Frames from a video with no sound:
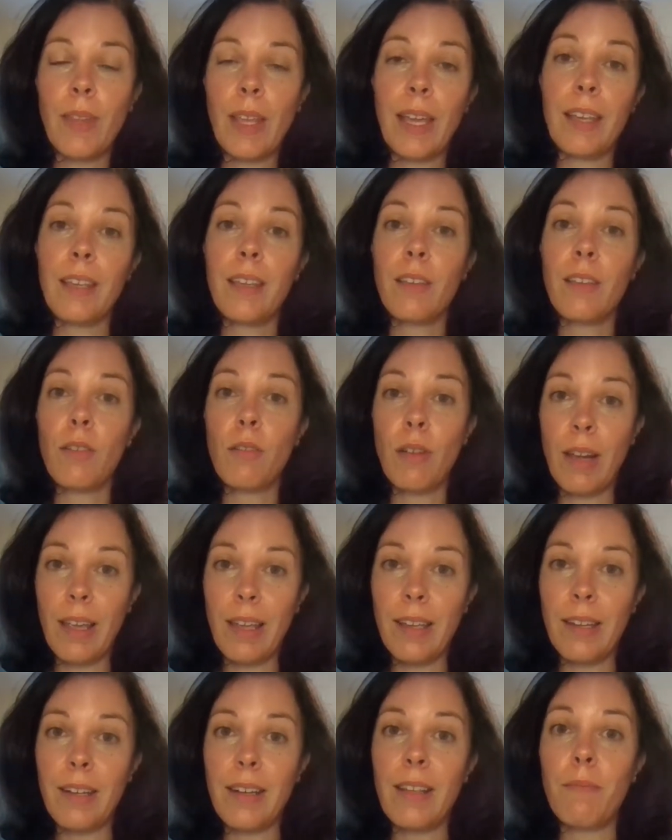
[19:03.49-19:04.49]
and can
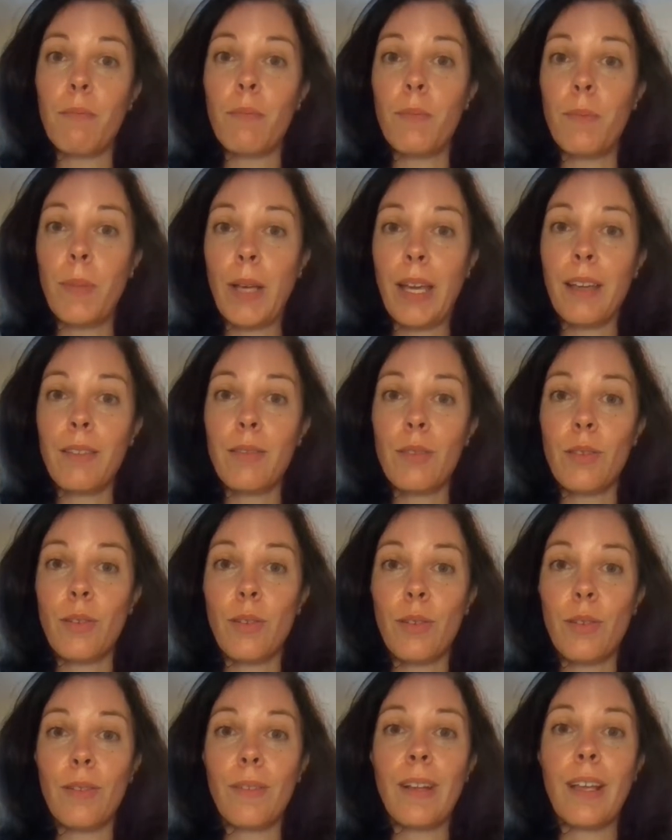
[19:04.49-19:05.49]
create an impact
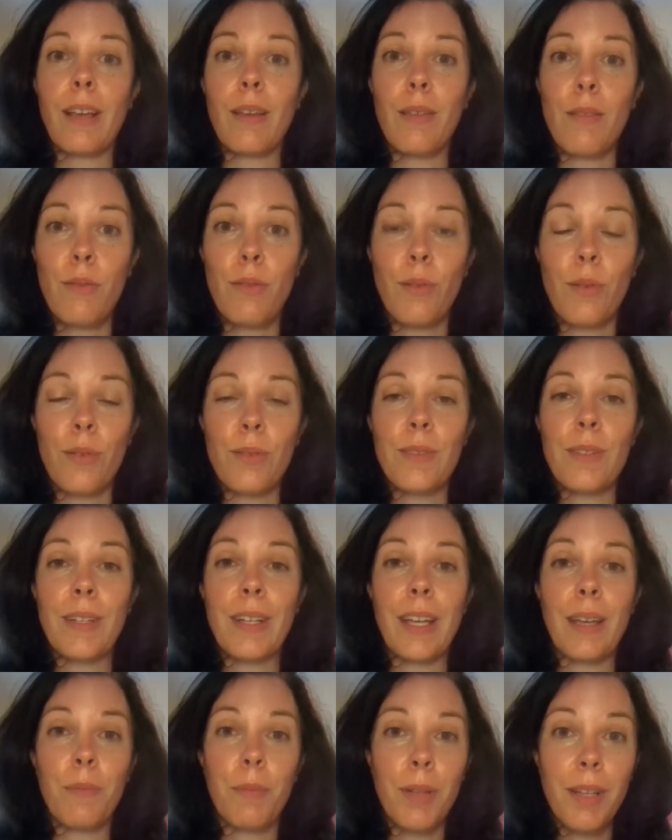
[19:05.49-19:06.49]
on our thoughts
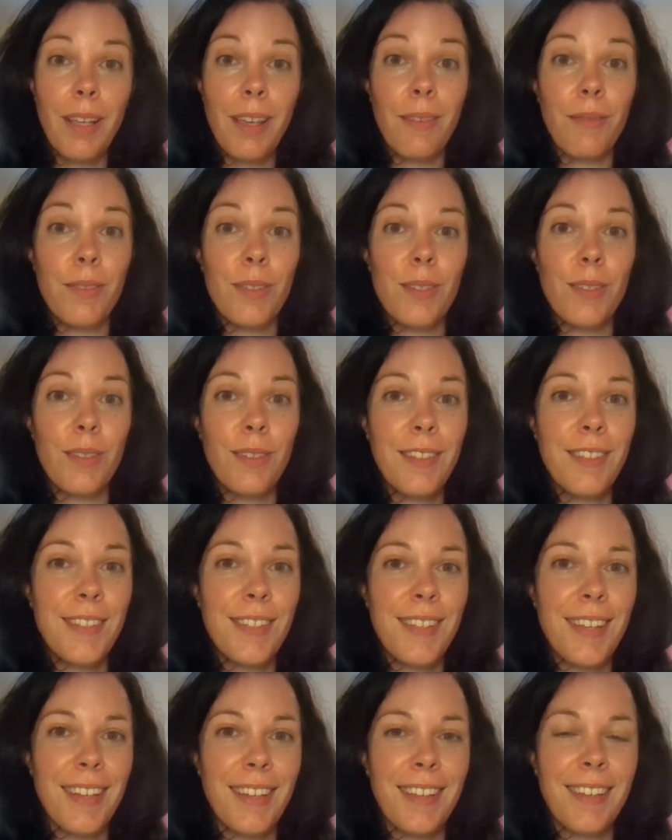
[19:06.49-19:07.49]
and our beliefs
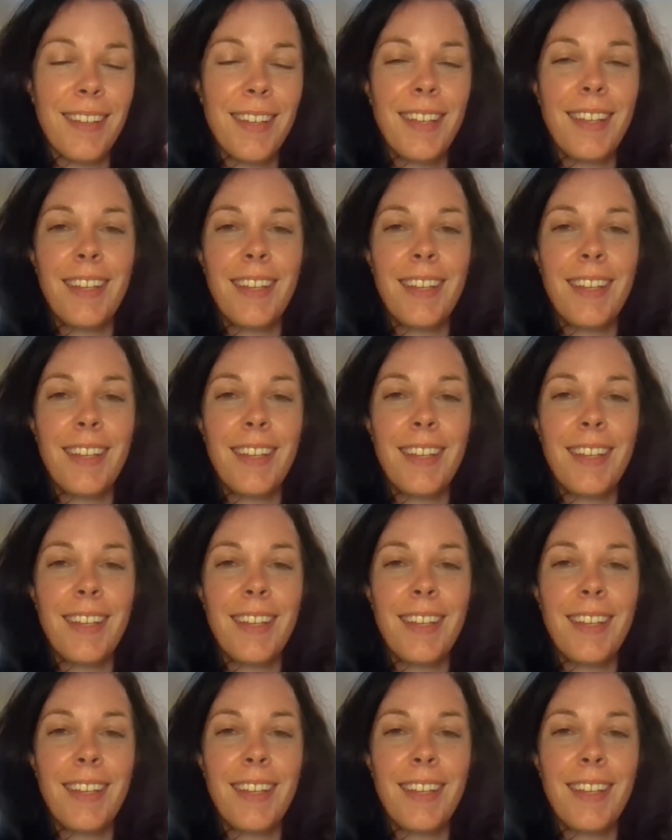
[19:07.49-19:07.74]
also.